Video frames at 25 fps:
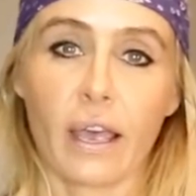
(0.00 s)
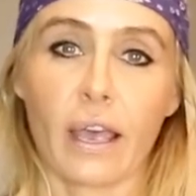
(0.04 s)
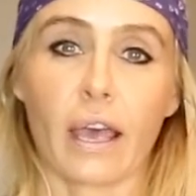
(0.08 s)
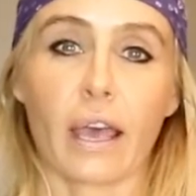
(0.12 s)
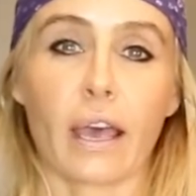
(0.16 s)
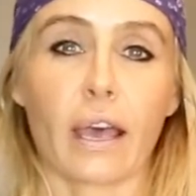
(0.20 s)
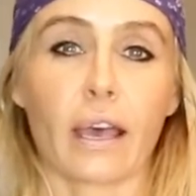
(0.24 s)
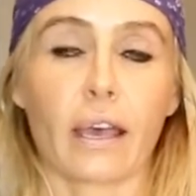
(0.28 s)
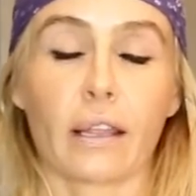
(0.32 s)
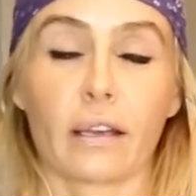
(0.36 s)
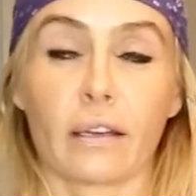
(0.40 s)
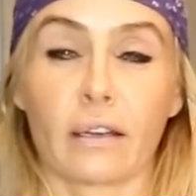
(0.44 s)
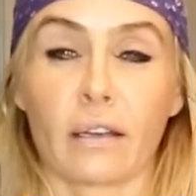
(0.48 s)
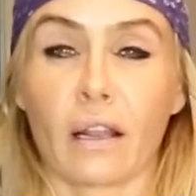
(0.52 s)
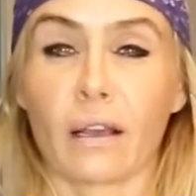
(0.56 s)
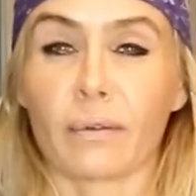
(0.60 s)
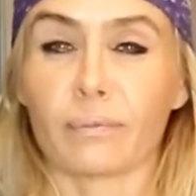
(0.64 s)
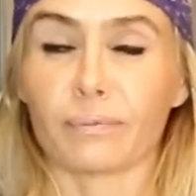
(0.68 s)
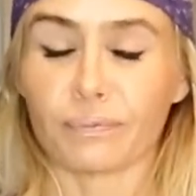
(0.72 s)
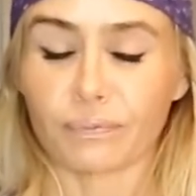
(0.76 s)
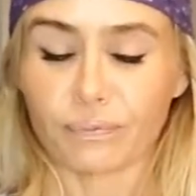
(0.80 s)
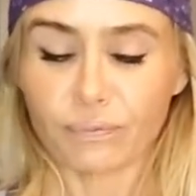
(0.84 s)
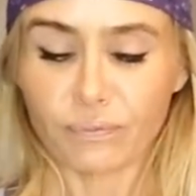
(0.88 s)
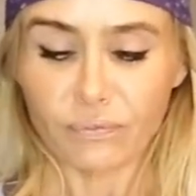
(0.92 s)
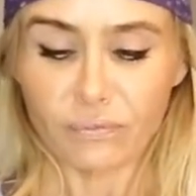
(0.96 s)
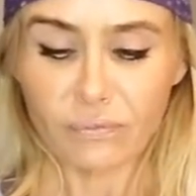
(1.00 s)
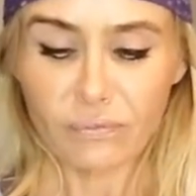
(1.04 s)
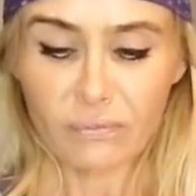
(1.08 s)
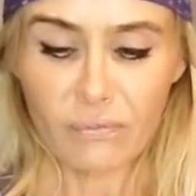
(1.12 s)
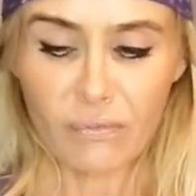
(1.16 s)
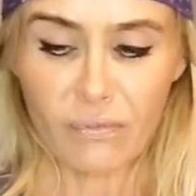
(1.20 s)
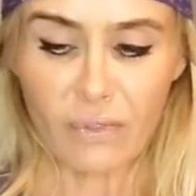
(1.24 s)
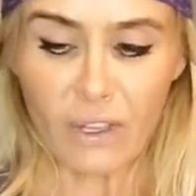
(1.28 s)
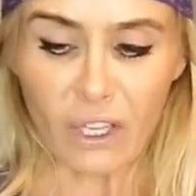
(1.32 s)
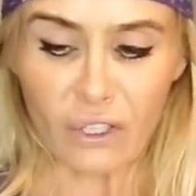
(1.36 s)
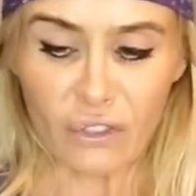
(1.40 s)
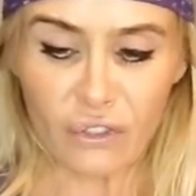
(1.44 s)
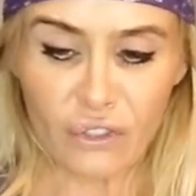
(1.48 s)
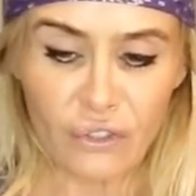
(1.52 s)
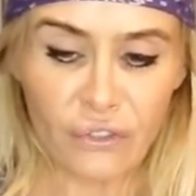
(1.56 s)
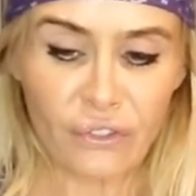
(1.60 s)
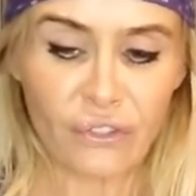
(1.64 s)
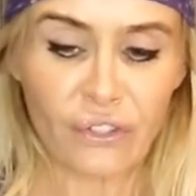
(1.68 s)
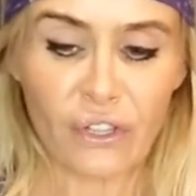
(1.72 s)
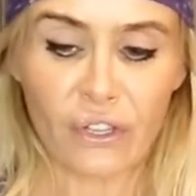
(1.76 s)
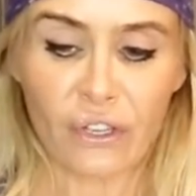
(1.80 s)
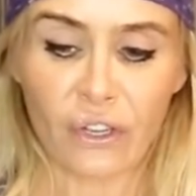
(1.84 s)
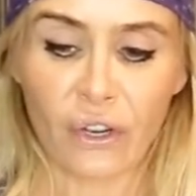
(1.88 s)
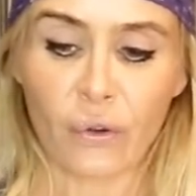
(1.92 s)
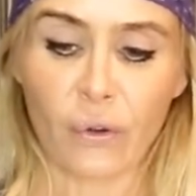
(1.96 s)
And just
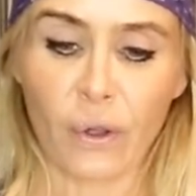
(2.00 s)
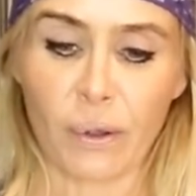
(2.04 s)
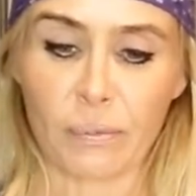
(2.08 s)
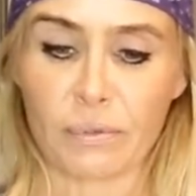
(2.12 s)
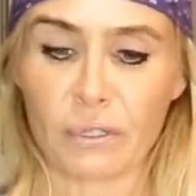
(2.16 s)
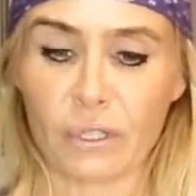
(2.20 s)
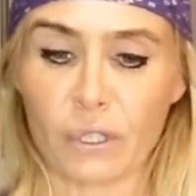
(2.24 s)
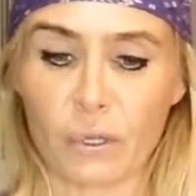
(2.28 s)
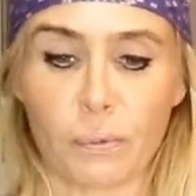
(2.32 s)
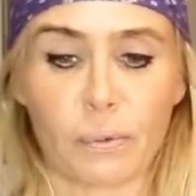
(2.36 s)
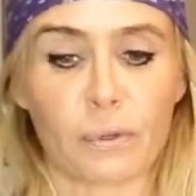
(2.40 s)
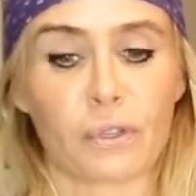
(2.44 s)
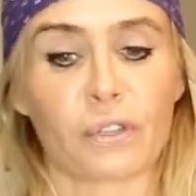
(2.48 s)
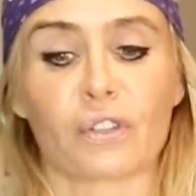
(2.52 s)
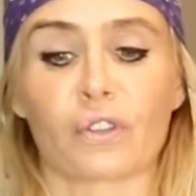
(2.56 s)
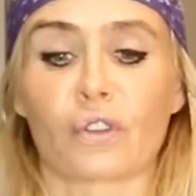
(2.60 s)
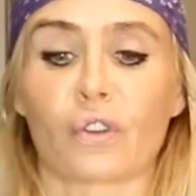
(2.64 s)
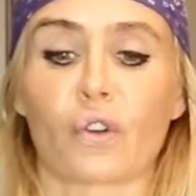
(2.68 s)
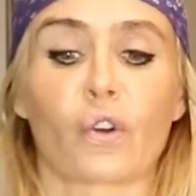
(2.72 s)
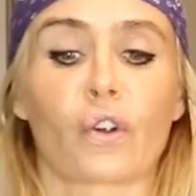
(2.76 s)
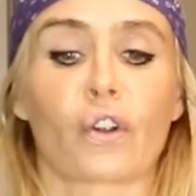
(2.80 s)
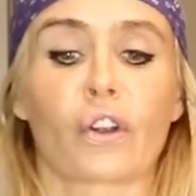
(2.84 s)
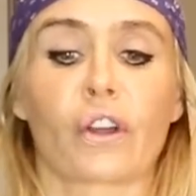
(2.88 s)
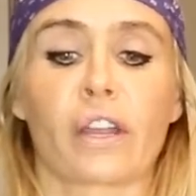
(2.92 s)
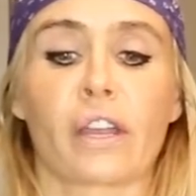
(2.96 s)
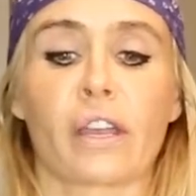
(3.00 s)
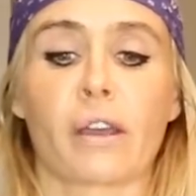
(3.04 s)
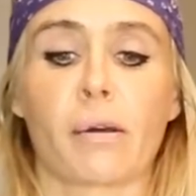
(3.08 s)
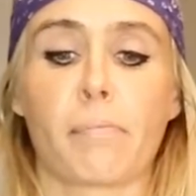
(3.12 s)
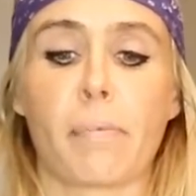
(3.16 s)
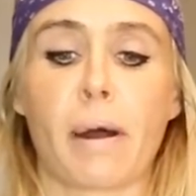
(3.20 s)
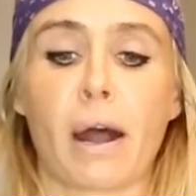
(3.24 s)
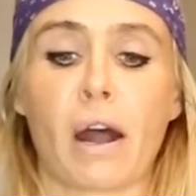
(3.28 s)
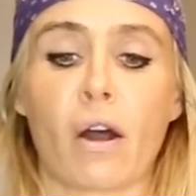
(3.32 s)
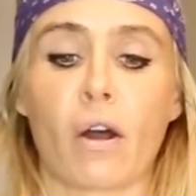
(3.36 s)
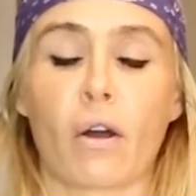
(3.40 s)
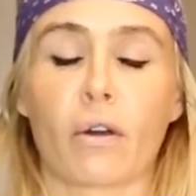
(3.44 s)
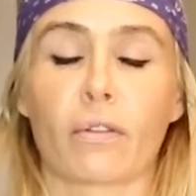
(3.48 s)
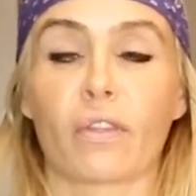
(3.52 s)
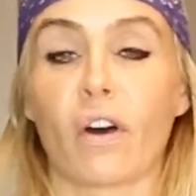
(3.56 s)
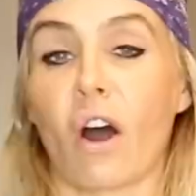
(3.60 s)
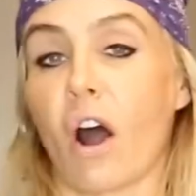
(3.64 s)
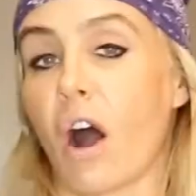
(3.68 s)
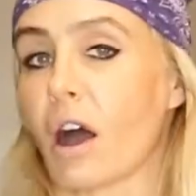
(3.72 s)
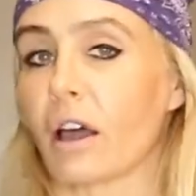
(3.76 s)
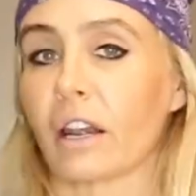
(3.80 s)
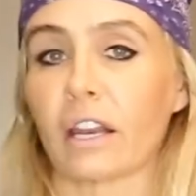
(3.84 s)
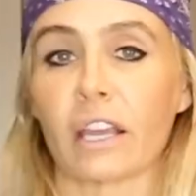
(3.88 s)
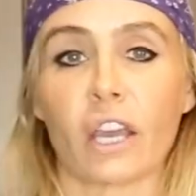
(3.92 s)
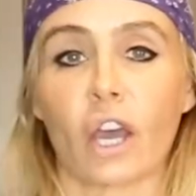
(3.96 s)
so you know, I'm super sorry about the
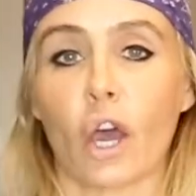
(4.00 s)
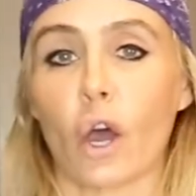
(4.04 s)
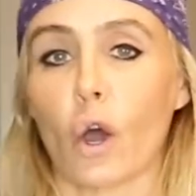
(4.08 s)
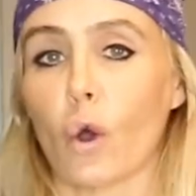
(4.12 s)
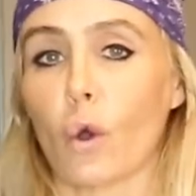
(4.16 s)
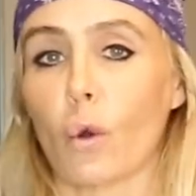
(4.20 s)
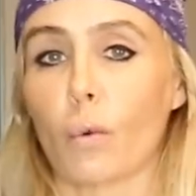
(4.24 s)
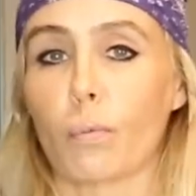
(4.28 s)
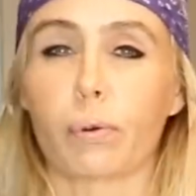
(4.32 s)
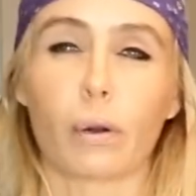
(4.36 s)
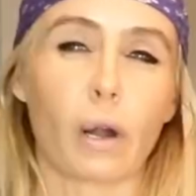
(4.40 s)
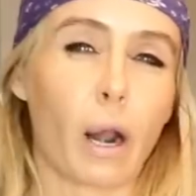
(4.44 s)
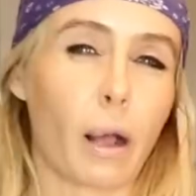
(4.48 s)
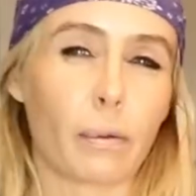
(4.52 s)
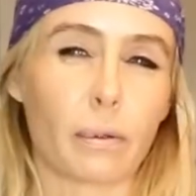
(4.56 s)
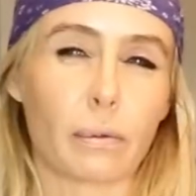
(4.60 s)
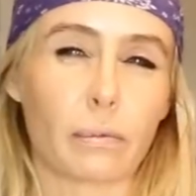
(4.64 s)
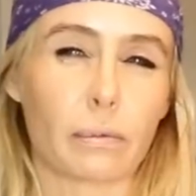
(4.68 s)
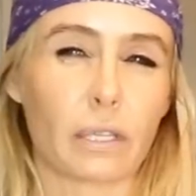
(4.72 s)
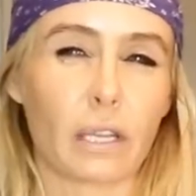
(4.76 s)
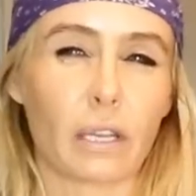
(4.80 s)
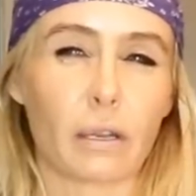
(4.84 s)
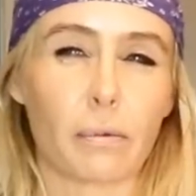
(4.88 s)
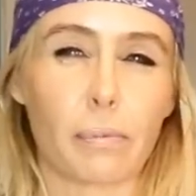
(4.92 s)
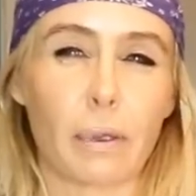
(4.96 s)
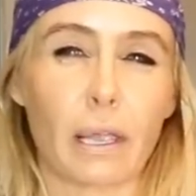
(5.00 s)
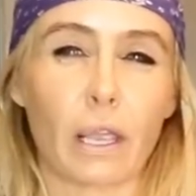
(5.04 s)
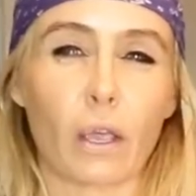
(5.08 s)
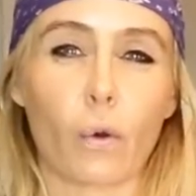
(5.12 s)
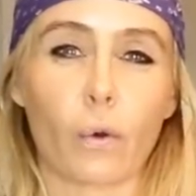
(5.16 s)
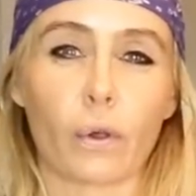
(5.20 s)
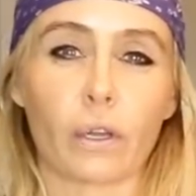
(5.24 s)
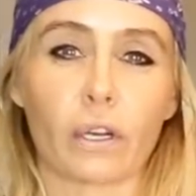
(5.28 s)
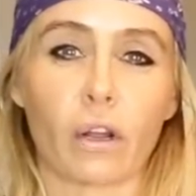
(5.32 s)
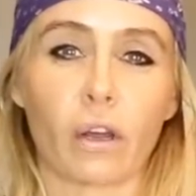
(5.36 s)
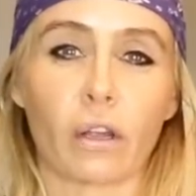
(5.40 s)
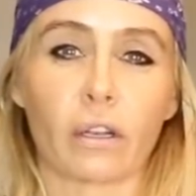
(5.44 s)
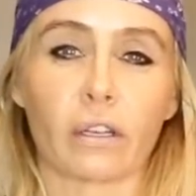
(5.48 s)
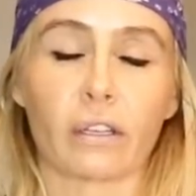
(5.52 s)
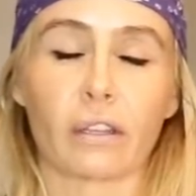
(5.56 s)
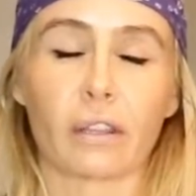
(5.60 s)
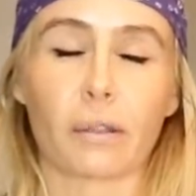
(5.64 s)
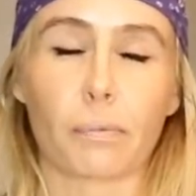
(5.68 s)
audio problems that have been going on.